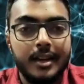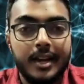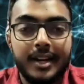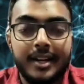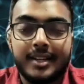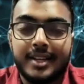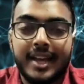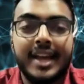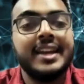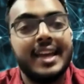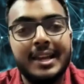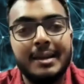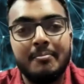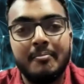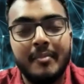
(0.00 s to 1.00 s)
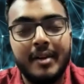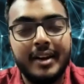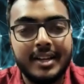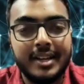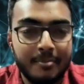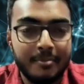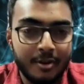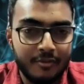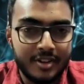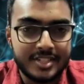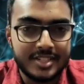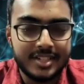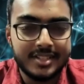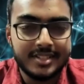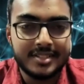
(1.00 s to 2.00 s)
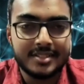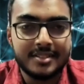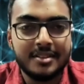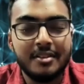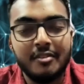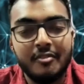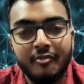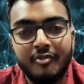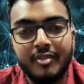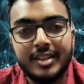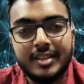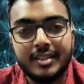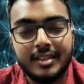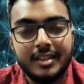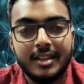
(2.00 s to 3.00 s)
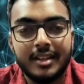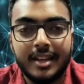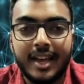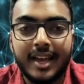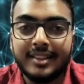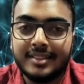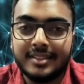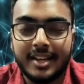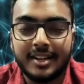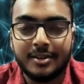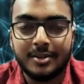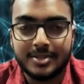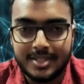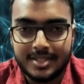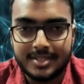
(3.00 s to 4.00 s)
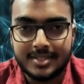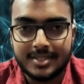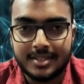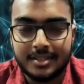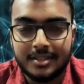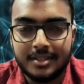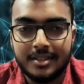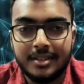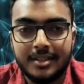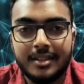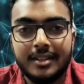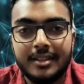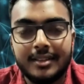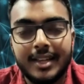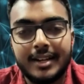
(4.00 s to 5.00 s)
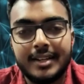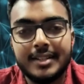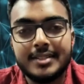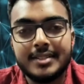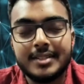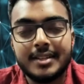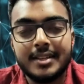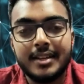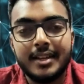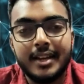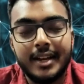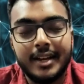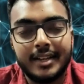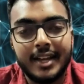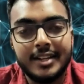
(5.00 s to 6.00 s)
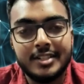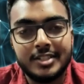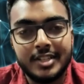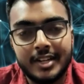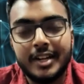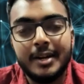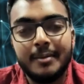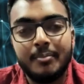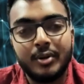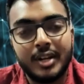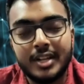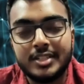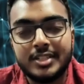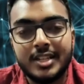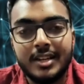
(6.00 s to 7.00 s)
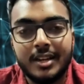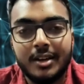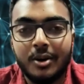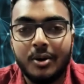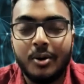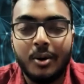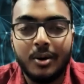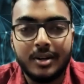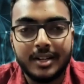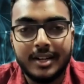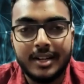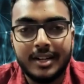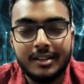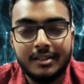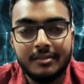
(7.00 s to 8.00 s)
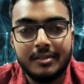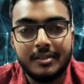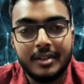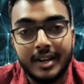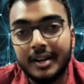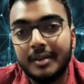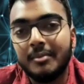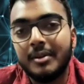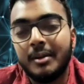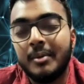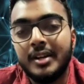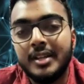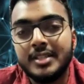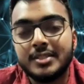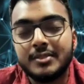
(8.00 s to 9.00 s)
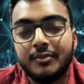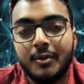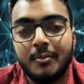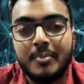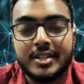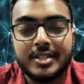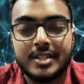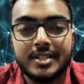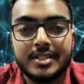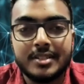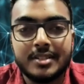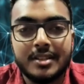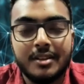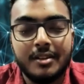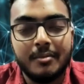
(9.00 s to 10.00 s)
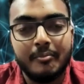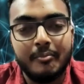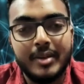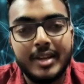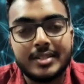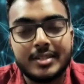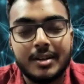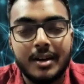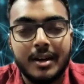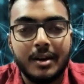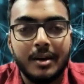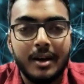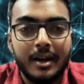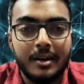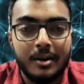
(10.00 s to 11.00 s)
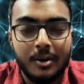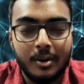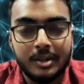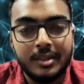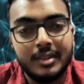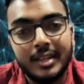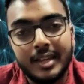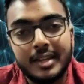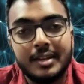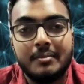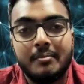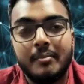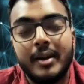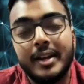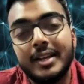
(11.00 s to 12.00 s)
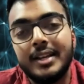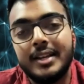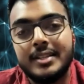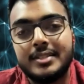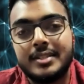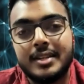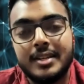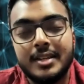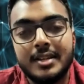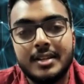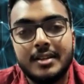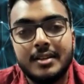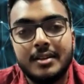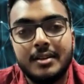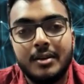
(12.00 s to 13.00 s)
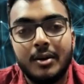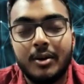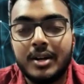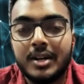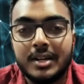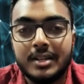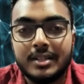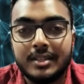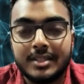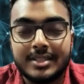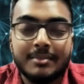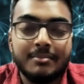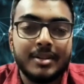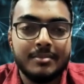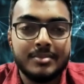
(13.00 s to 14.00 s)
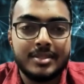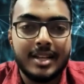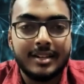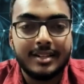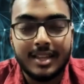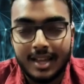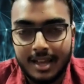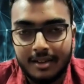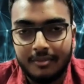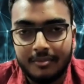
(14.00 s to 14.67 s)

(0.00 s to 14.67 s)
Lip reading: It can help medical professionals with health diagnosis. That is, it can generate potential or alternative remedies for patients based on their medical history or the symptoms that they have.